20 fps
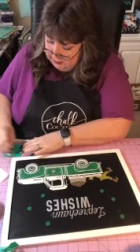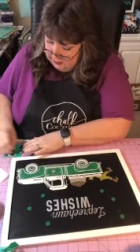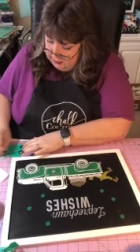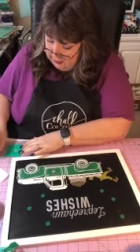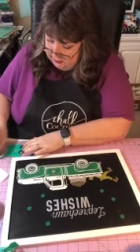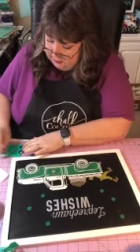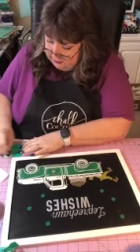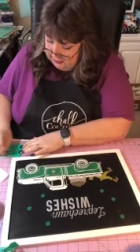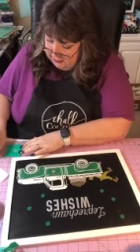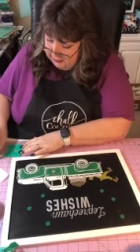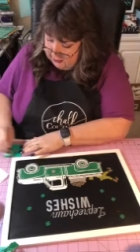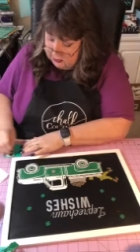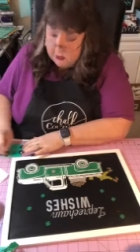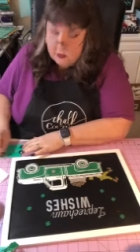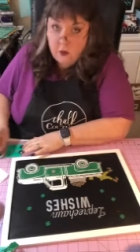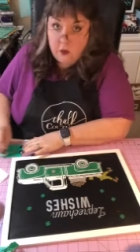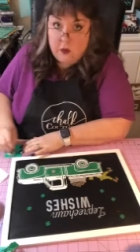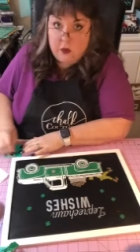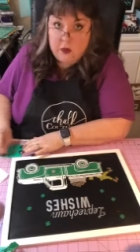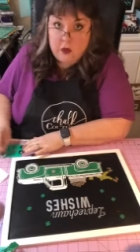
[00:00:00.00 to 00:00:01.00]
And then I
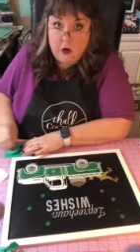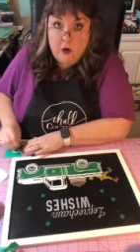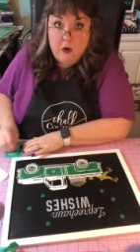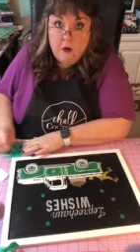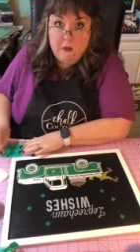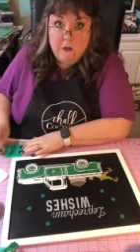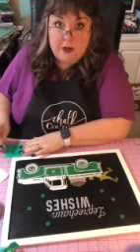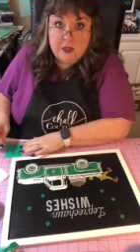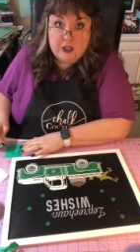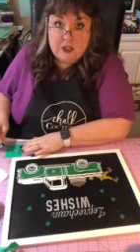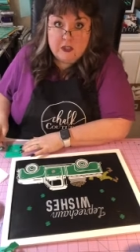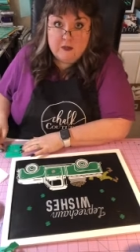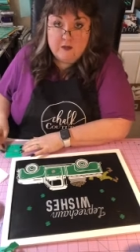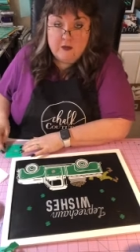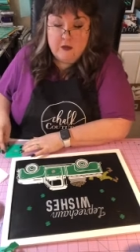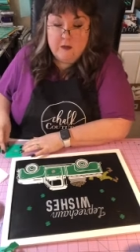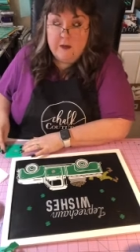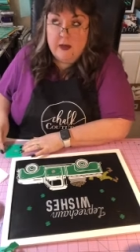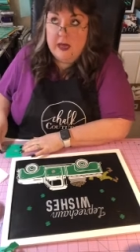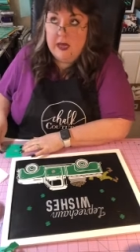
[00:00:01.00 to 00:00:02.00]
scored a whole bunch of
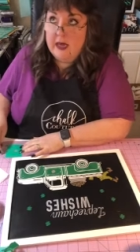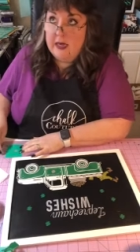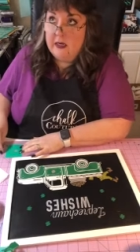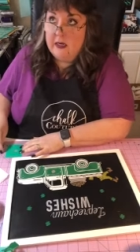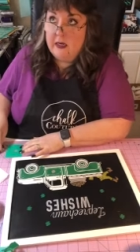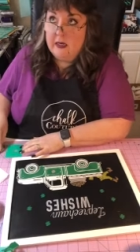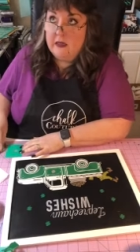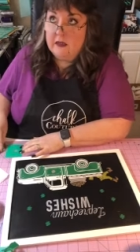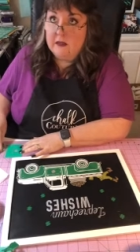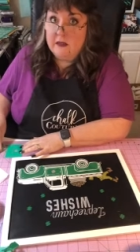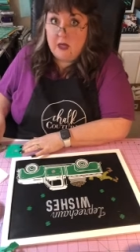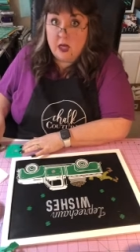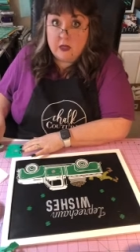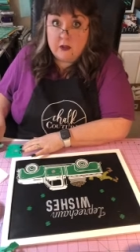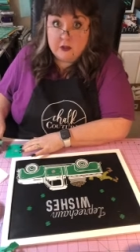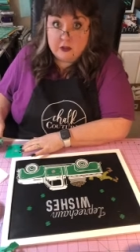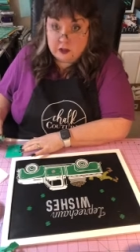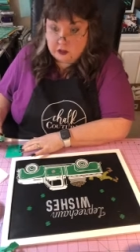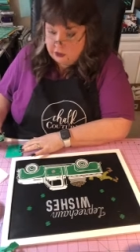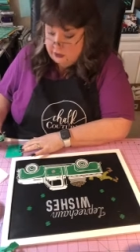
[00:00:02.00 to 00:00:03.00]
them at uh,
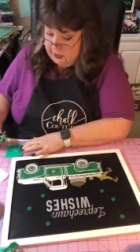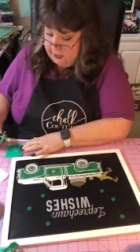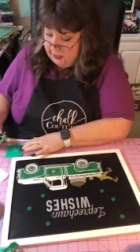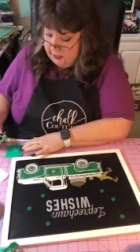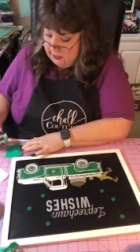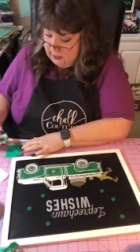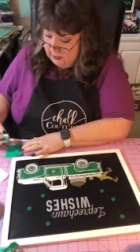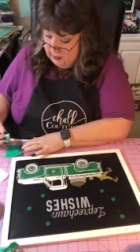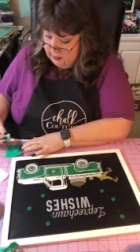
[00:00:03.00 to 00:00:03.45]
Dollar Tree.